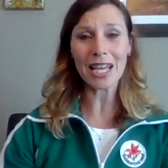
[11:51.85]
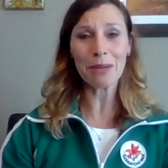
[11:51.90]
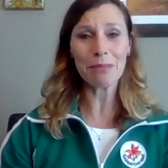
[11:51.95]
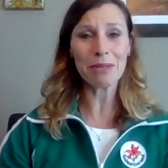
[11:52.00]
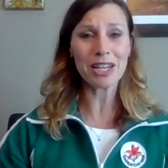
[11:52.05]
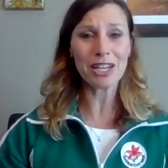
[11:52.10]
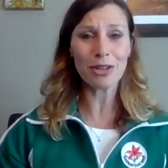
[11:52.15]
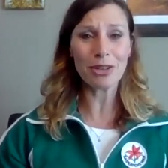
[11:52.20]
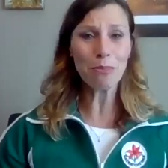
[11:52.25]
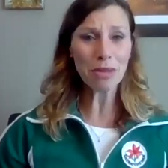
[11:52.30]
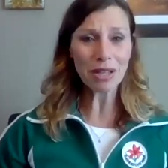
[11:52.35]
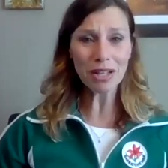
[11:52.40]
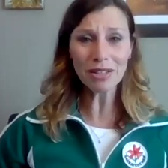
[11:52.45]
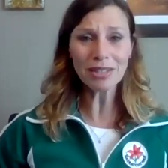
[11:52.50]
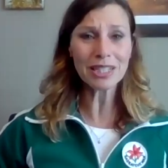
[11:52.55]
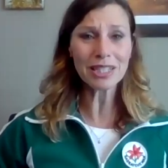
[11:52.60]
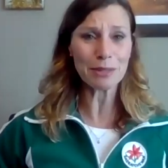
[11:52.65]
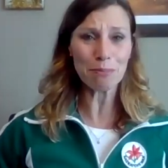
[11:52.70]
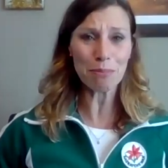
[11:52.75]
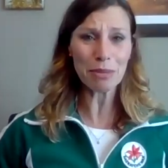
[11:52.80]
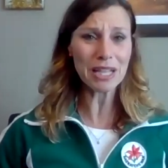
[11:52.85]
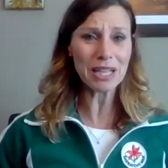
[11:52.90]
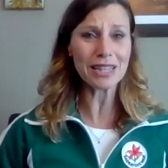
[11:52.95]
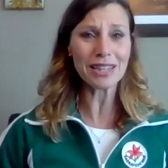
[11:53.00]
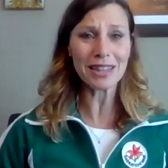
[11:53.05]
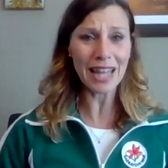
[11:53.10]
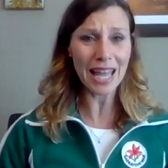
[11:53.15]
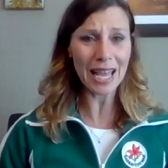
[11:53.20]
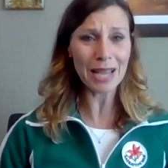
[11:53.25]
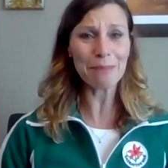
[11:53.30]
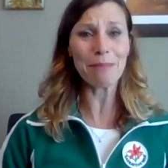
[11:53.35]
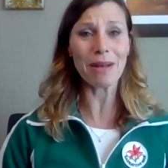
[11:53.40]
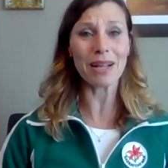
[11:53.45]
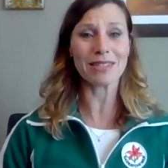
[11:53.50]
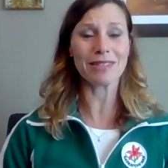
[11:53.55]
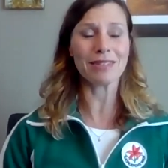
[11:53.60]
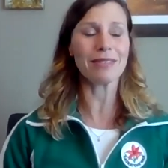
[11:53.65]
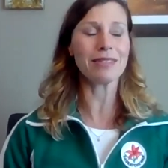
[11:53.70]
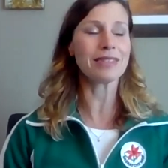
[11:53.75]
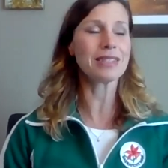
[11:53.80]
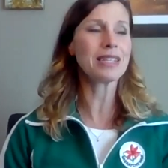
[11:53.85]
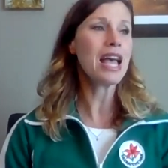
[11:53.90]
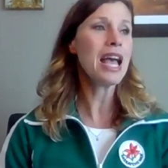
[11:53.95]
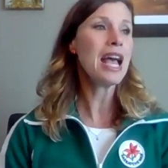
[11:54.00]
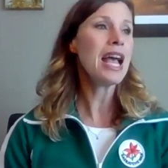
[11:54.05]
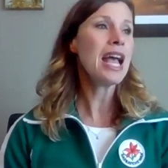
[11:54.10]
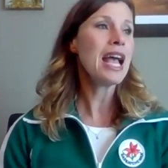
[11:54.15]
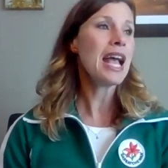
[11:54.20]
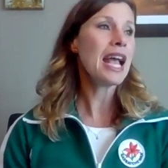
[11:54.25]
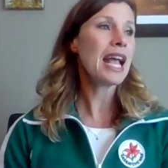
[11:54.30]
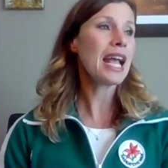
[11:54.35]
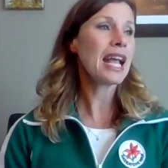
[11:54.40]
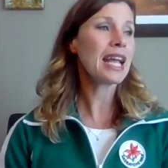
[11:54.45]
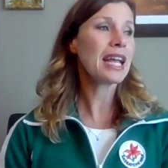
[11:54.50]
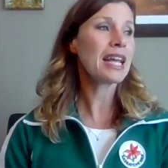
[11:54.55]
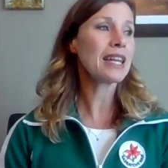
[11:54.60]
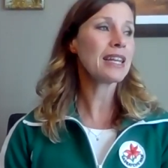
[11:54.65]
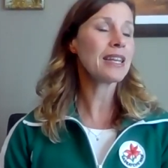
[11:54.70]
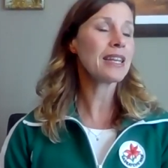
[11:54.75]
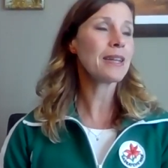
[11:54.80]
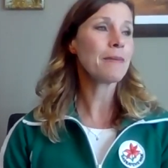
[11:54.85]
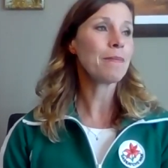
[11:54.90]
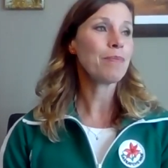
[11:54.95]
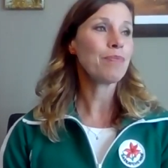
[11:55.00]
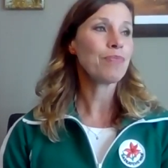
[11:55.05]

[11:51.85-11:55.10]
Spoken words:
I mean, you build these big leg muscles. And